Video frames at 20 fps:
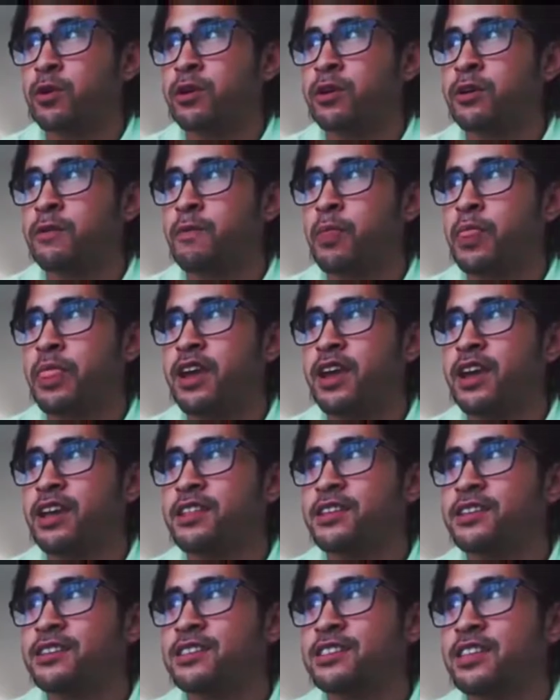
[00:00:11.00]
quarter,
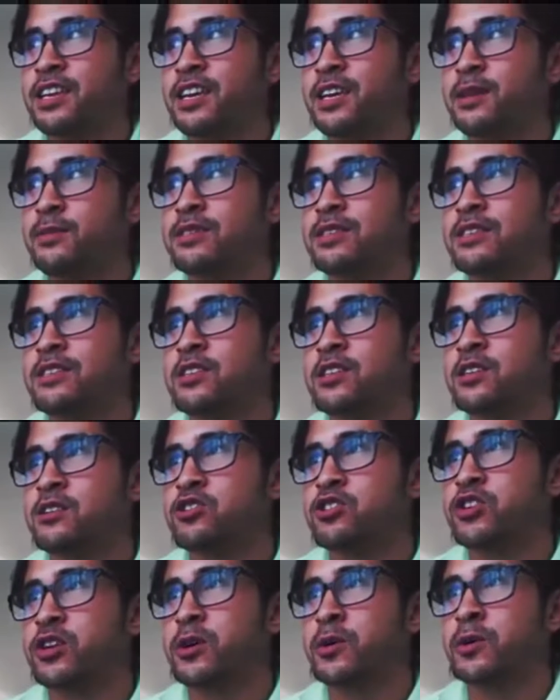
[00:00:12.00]
and this is the AMZ
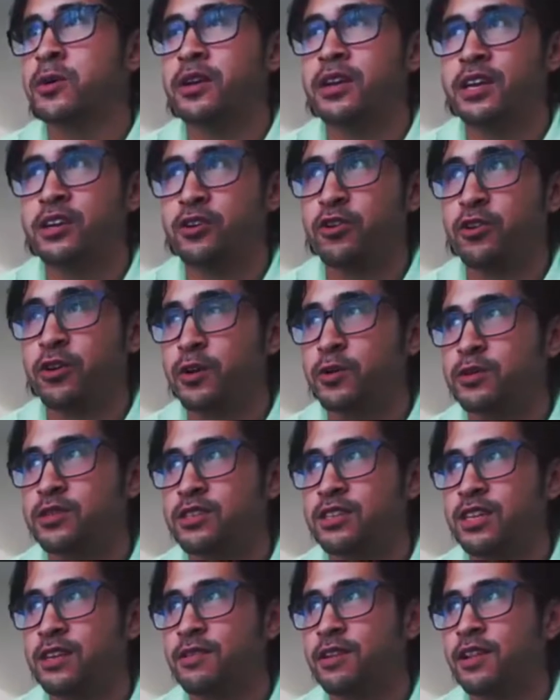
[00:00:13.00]
Secret Show and your
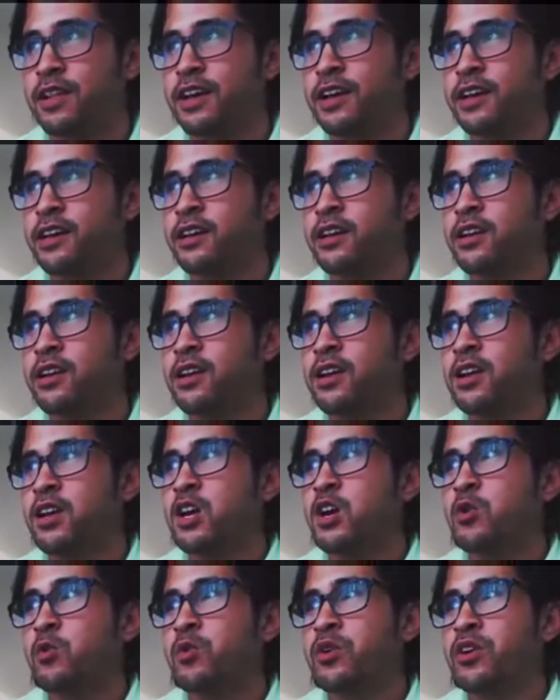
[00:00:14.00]
host, David Aladdin.
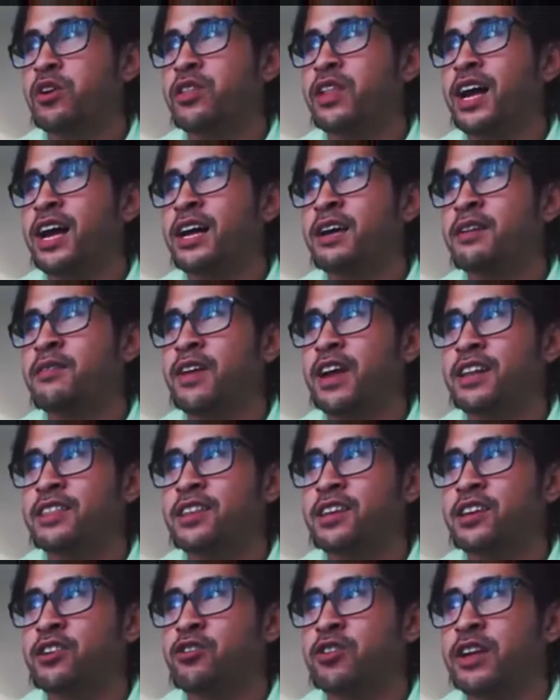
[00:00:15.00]
We are live at
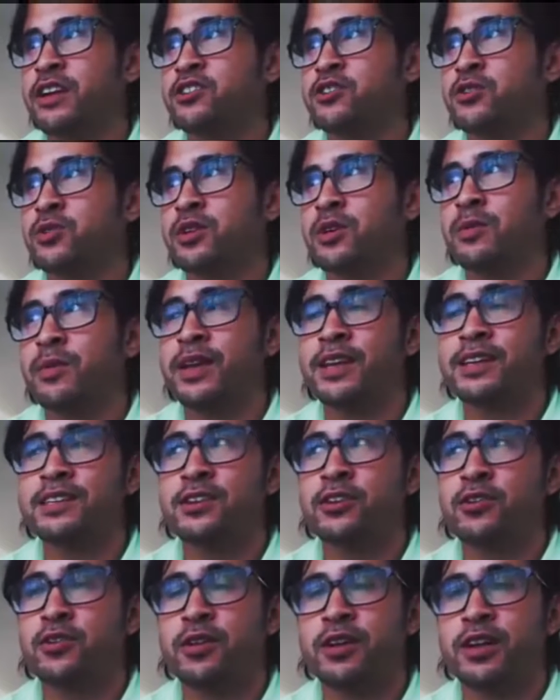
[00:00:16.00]
the International Command
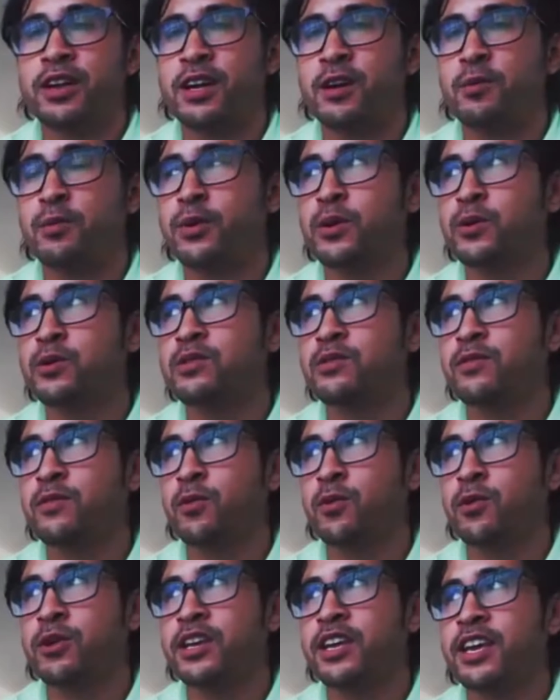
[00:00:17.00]
Center, Outpost
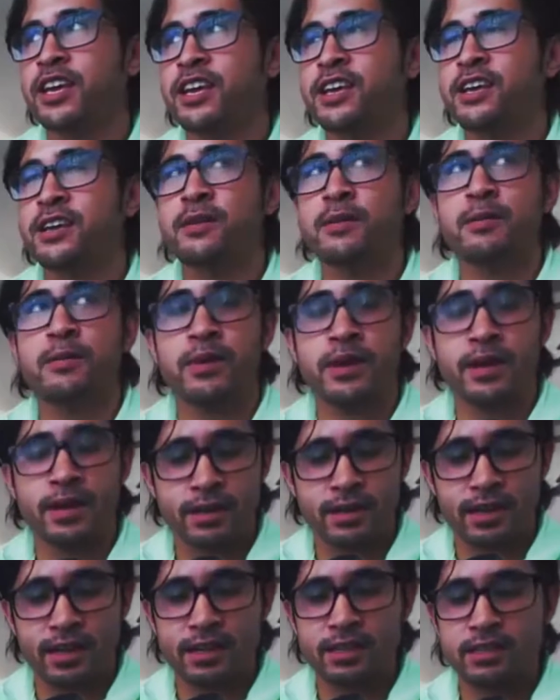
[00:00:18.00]
48,
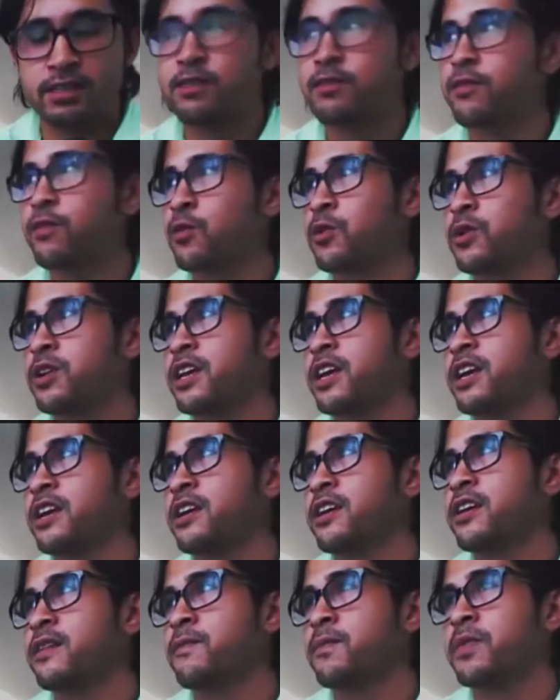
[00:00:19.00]
Podcast
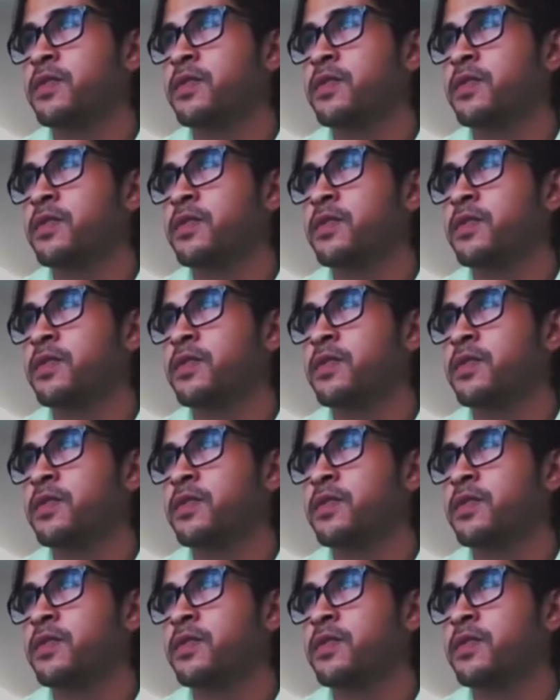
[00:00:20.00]
48.